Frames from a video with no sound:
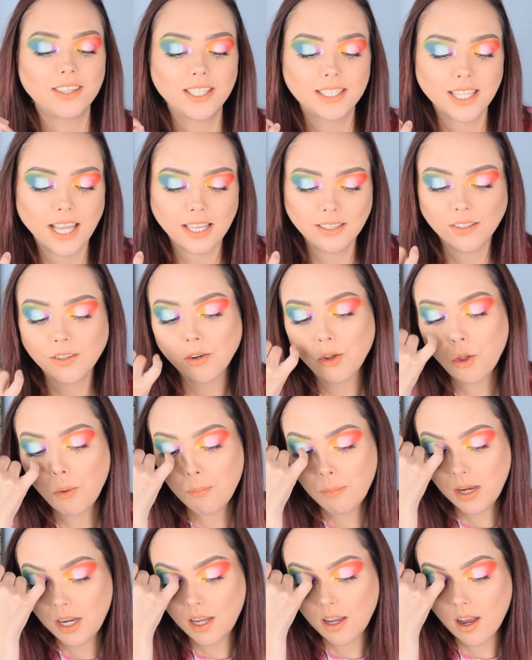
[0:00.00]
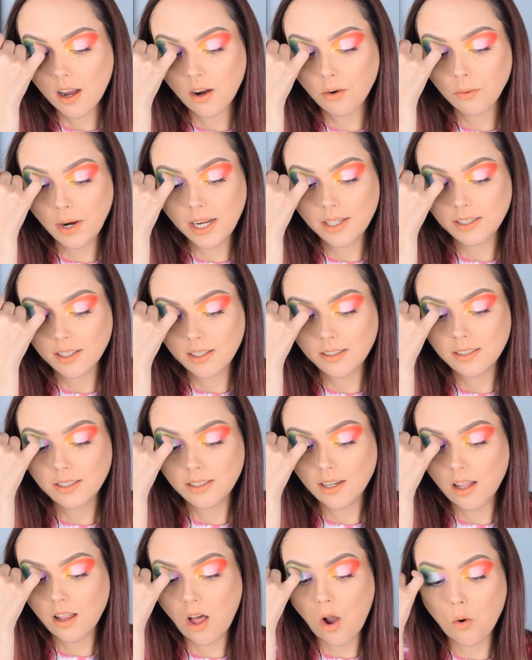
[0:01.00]
is a little mini Grace and
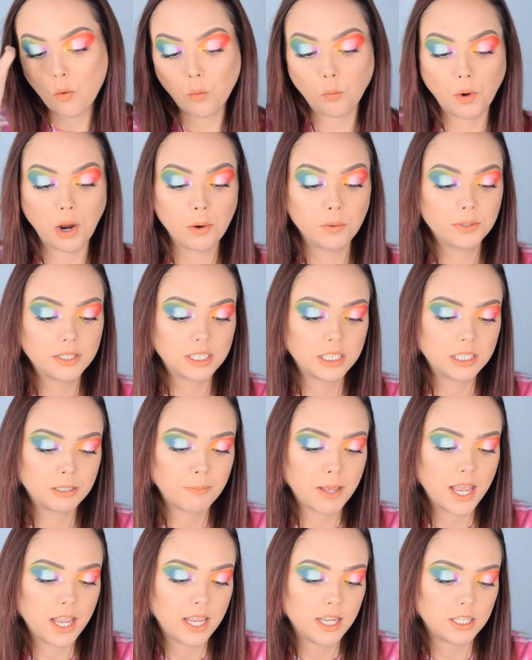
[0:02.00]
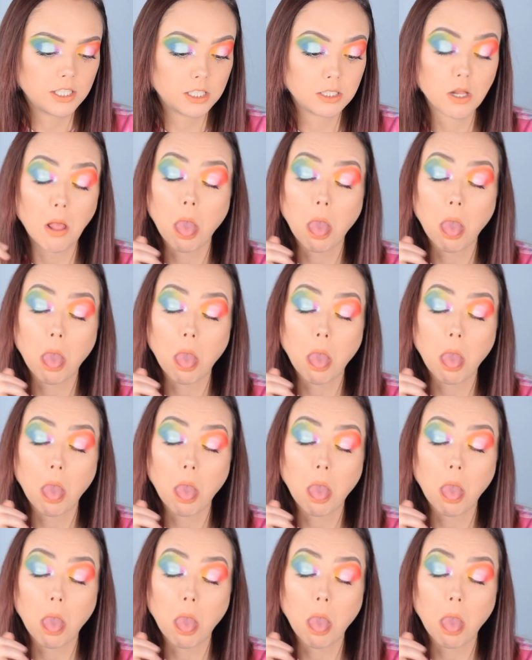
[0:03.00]
Stella Rose Spray.